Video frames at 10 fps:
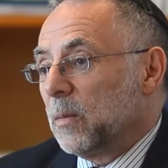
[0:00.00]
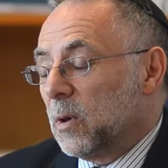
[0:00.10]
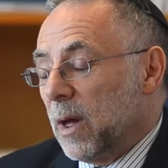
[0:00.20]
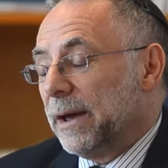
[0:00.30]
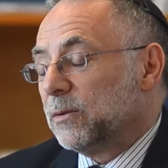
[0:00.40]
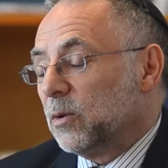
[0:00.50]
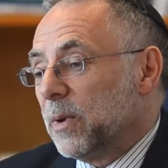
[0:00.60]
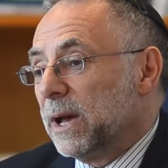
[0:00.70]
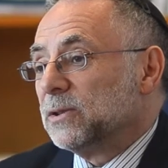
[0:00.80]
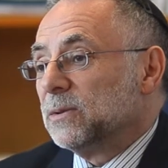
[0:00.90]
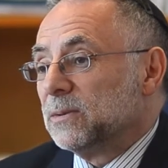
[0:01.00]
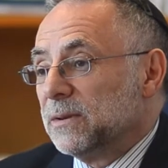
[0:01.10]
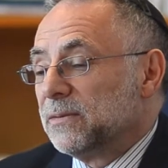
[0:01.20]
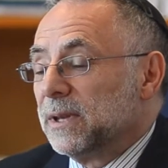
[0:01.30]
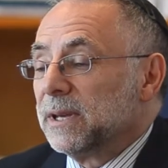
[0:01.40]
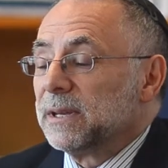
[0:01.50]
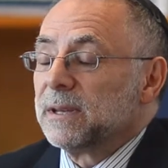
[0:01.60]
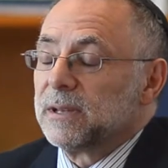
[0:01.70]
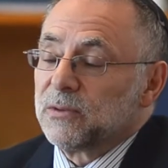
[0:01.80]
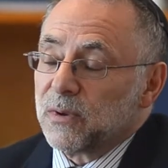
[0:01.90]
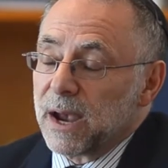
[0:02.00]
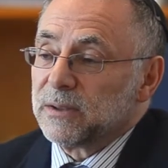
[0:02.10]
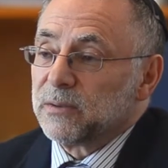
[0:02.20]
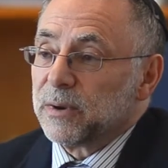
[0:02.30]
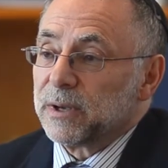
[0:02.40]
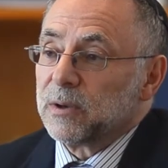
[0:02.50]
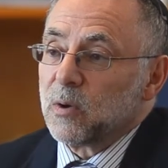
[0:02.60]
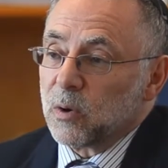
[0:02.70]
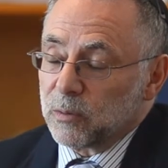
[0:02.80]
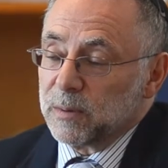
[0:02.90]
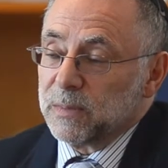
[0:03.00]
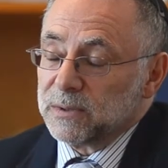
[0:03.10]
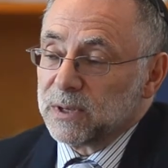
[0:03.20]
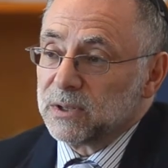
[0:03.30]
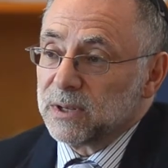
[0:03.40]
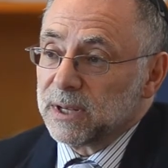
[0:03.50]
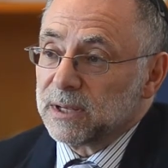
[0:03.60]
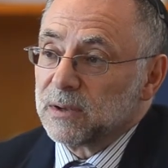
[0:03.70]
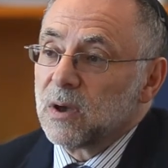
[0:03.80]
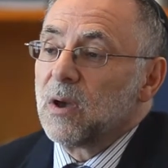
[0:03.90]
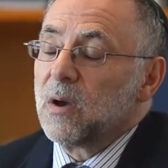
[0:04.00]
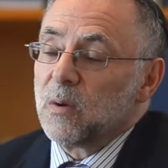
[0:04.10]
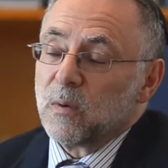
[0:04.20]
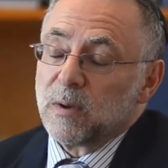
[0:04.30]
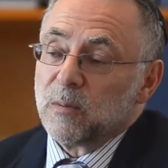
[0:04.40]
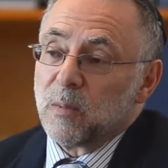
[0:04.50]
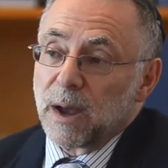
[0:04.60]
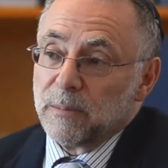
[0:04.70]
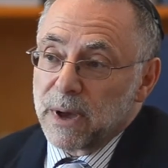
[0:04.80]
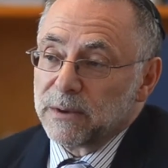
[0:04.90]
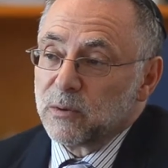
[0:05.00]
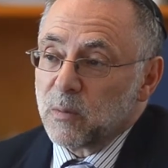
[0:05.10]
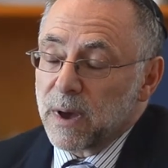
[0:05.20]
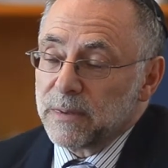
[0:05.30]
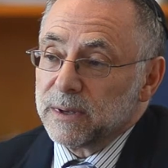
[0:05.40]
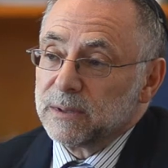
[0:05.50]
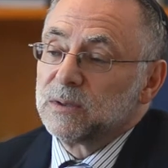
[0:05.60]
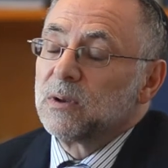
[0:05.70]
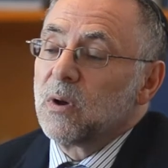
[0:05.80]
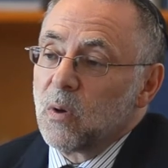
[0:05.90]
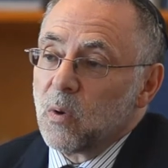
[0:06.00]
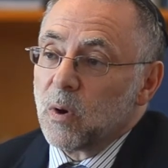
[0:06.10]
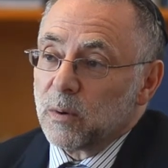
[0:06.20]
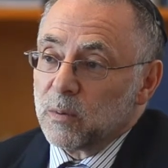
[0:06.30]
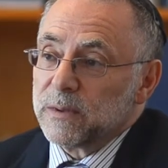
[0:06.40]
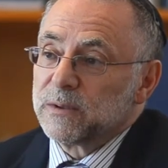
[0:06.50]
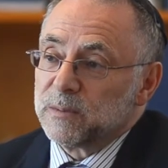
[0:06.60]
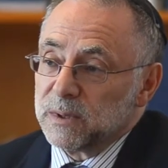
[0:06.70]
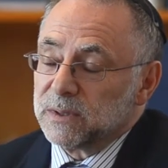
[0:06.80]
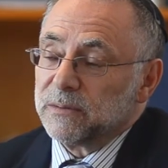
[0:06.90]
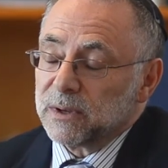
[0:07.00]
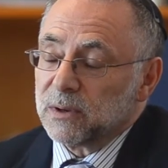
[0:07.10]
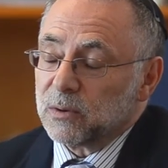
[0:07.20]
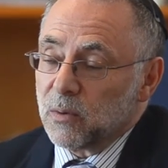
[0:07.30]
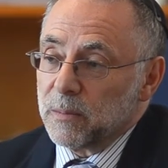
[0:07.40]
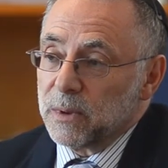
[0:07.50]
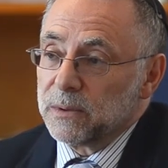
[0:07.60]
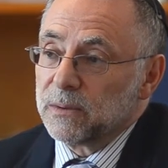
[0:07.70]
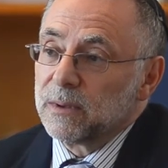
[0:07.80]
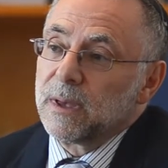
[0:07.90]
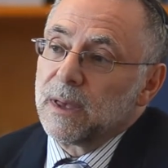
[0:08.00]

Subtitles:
client or patient lifting, transferring, or repositioning, whether by manual methods or with specific equipment.